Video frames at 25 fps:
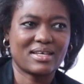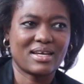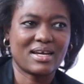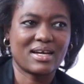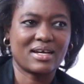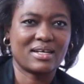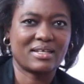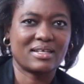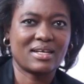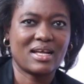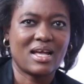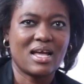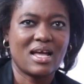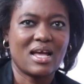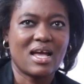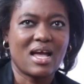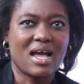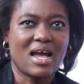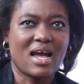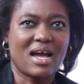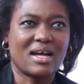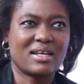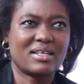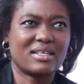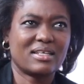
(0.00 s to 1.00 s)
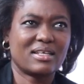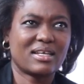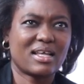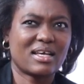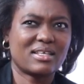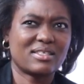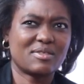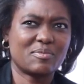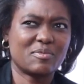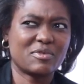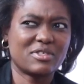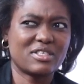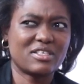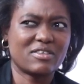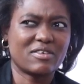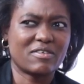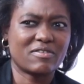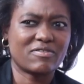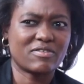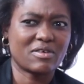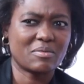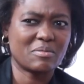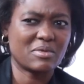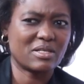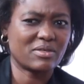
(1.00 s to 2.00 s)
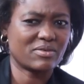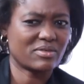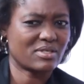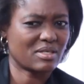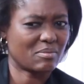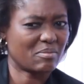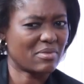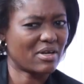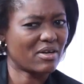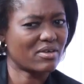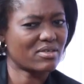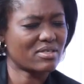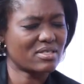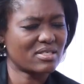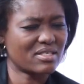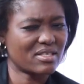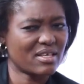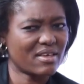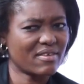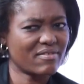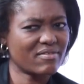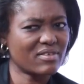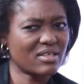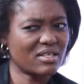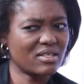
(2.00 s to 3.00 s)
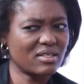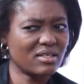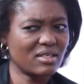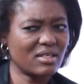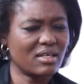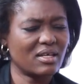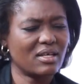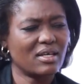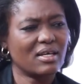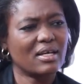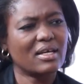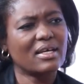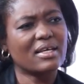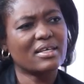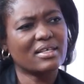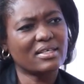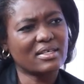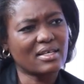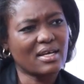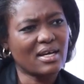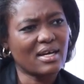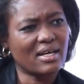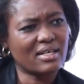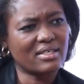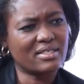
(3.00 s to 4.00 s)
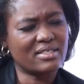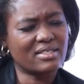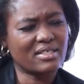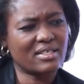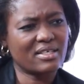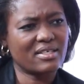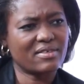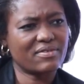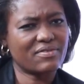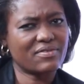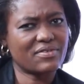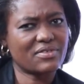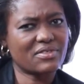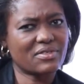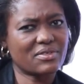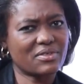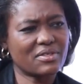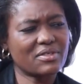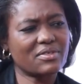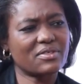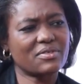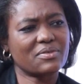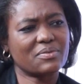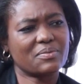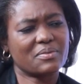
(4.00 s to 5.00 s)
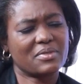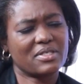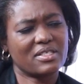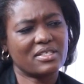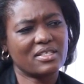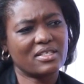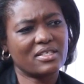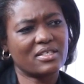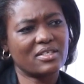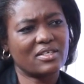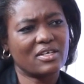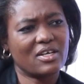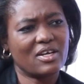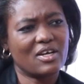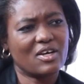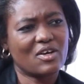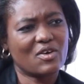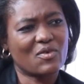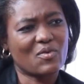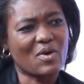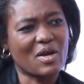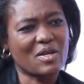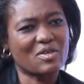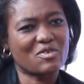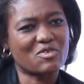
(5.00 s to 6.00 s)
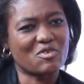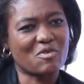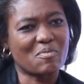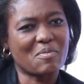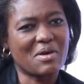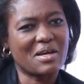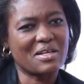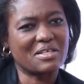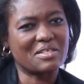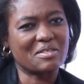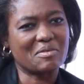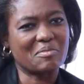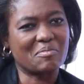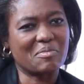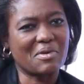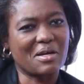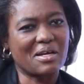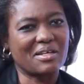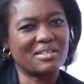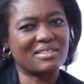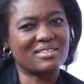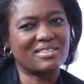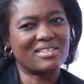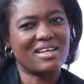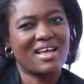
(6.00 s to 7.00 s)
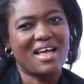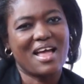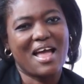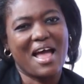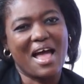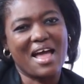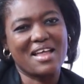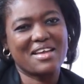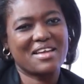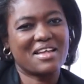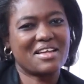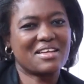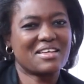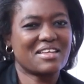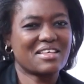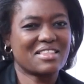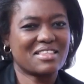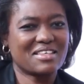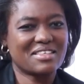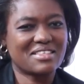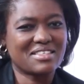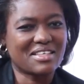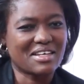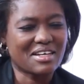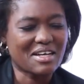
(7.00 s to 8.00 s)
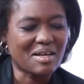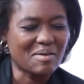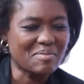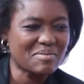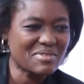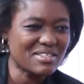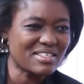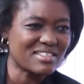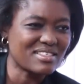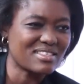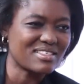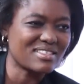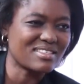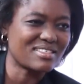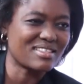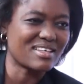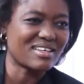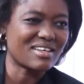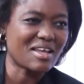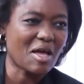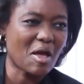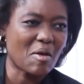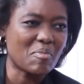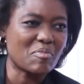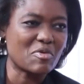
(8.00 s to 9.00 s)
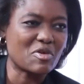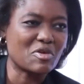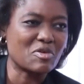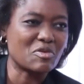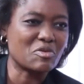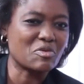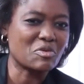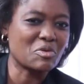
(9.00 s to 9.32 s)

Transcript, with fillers: young. And the last born in our family was about 7. Yeah. Yeah, Jeff. So it was really quite traumatic, but under the circumstances that happened.